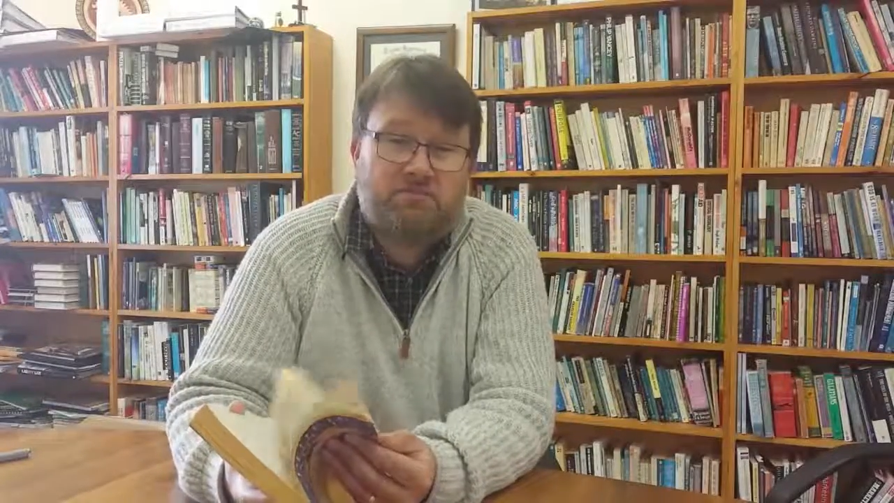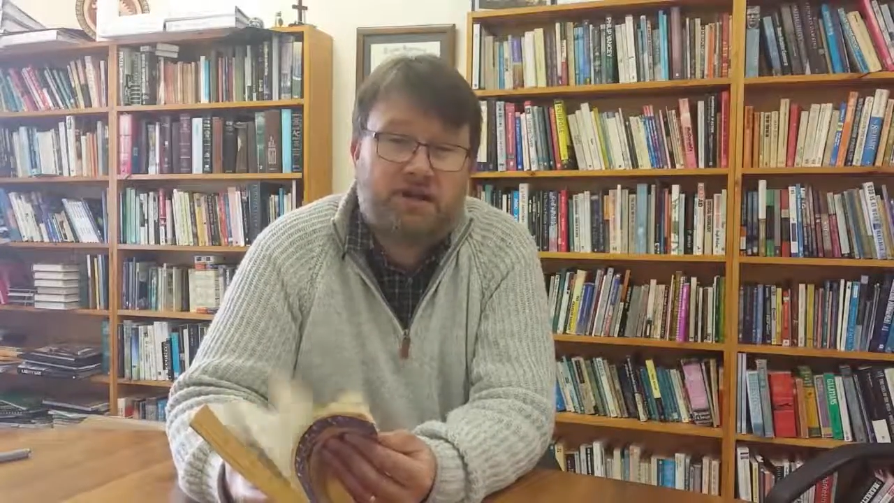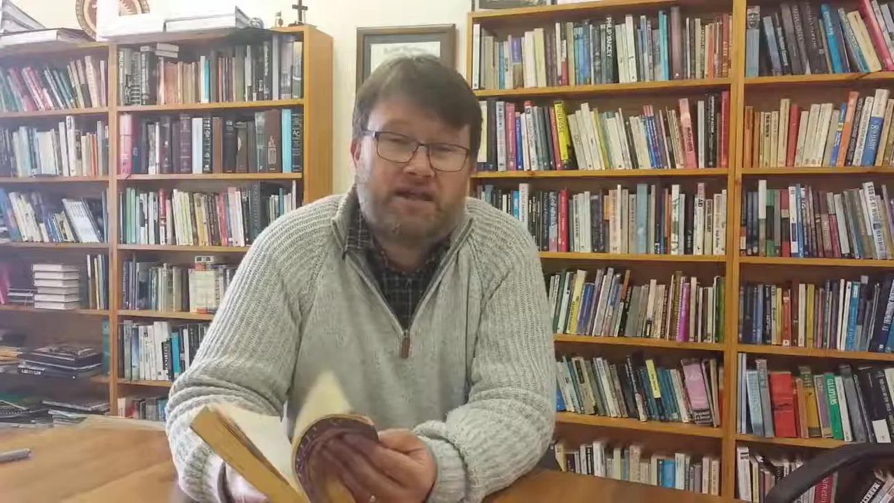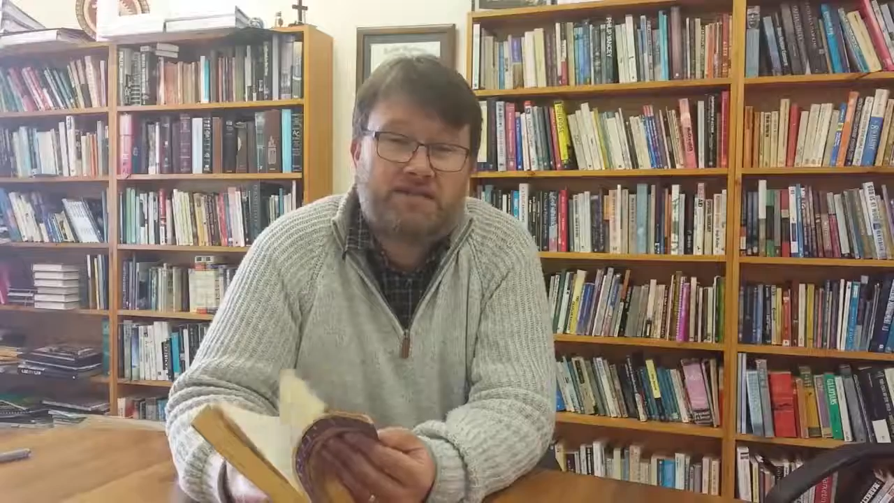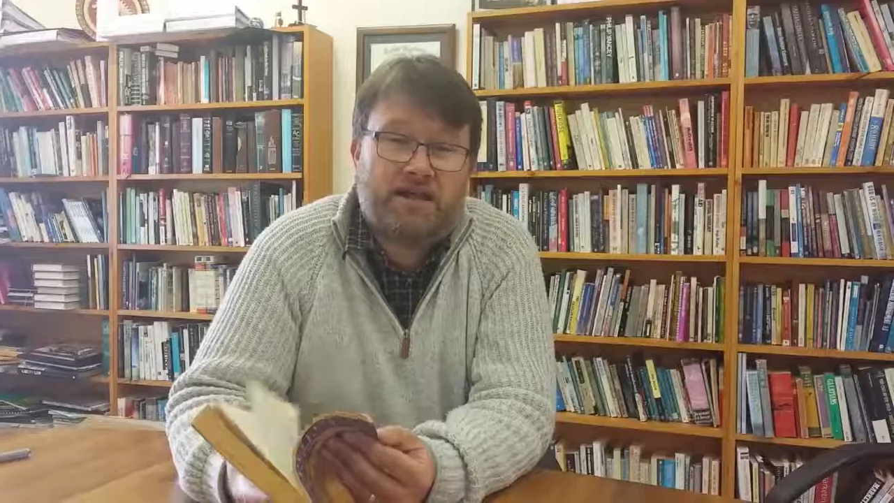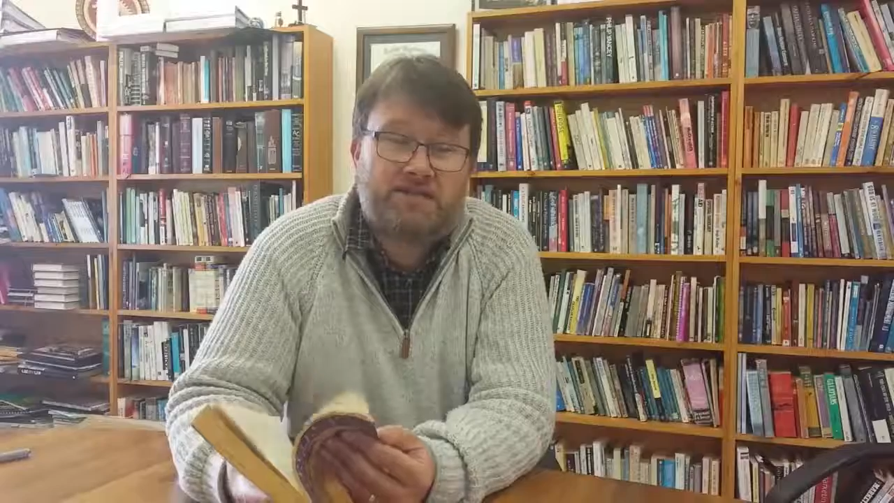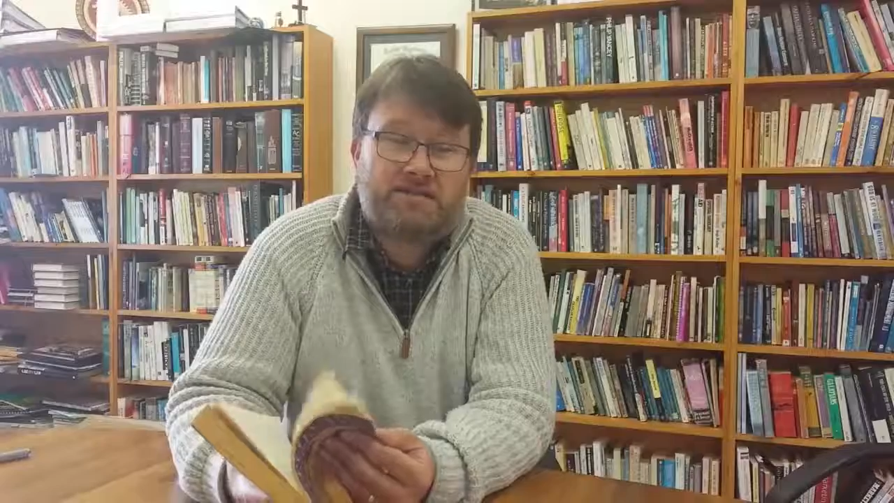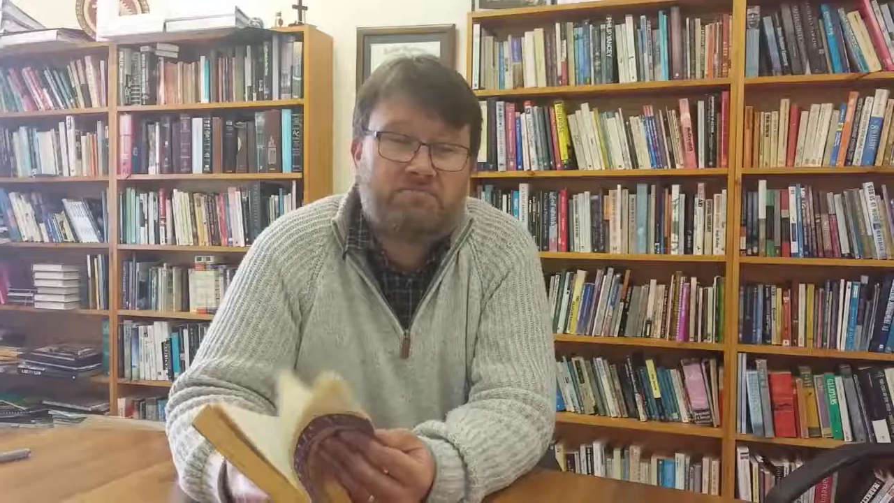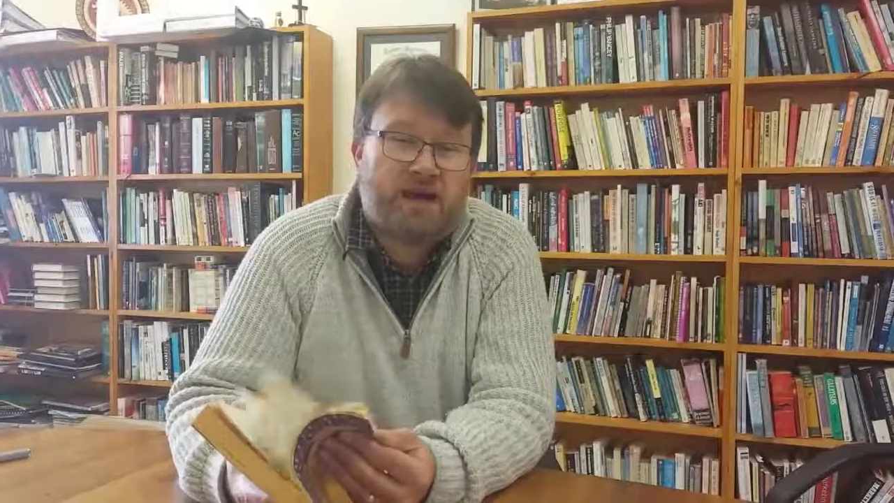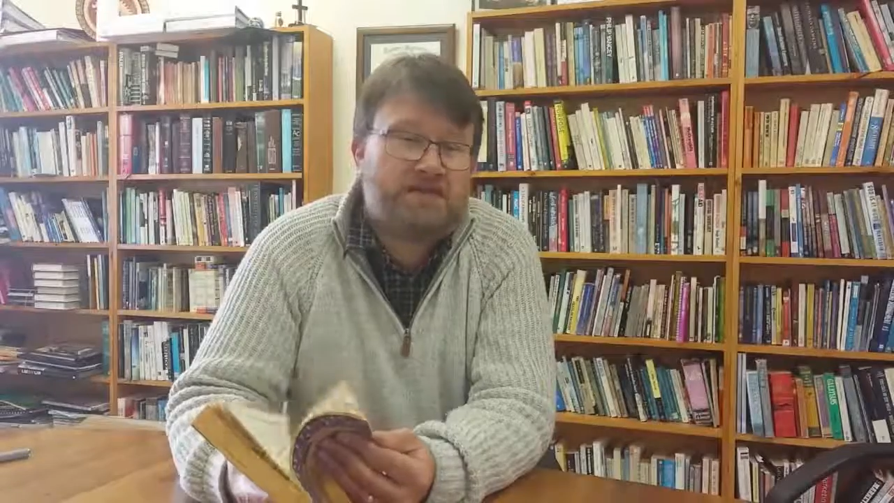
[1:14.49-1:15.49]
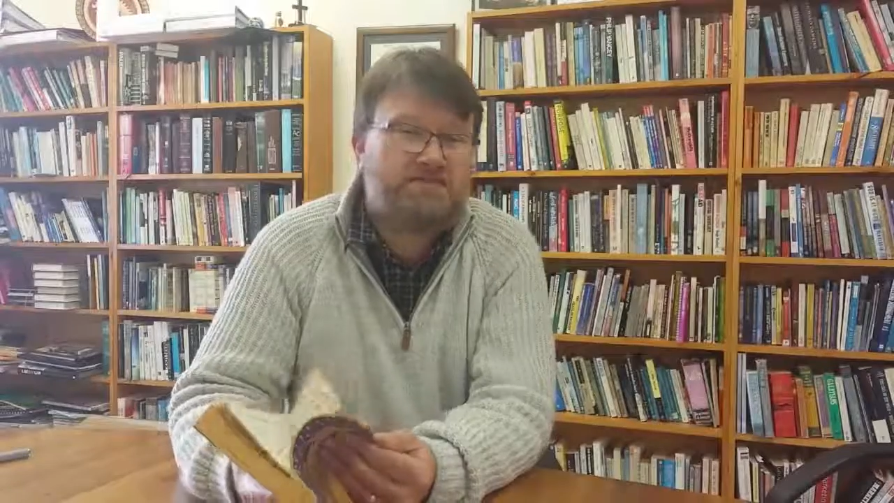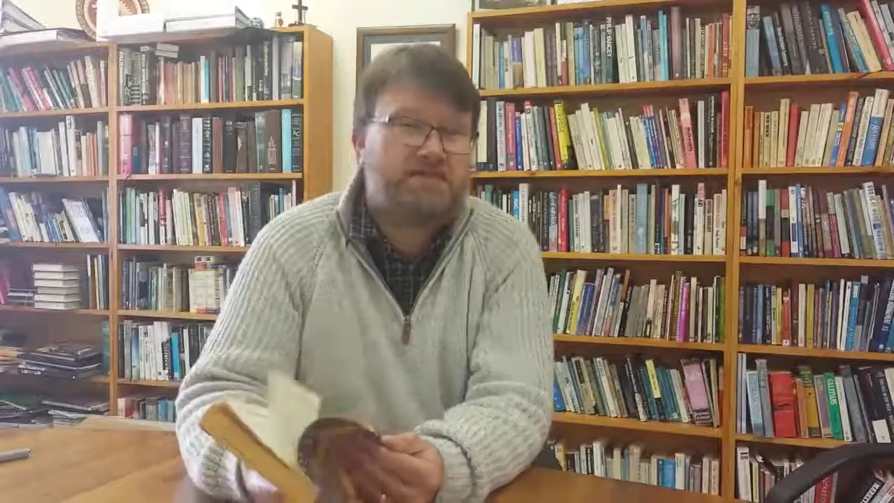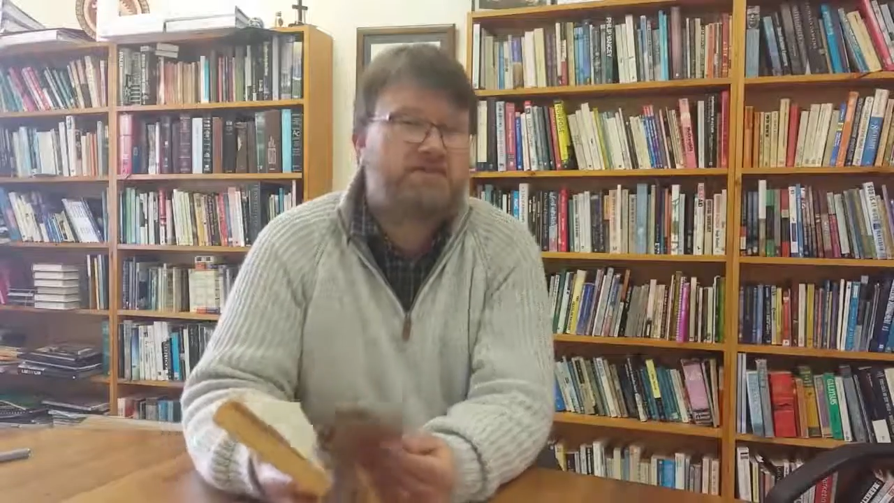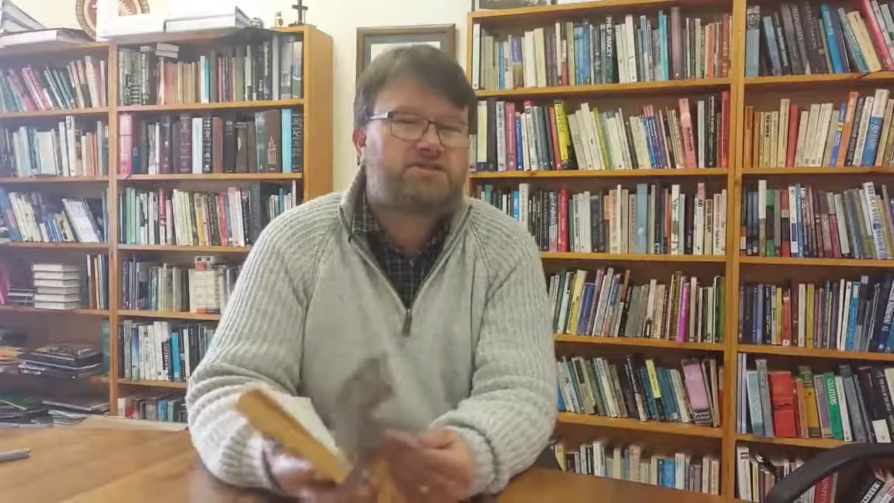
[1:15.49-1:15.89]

But it's a basic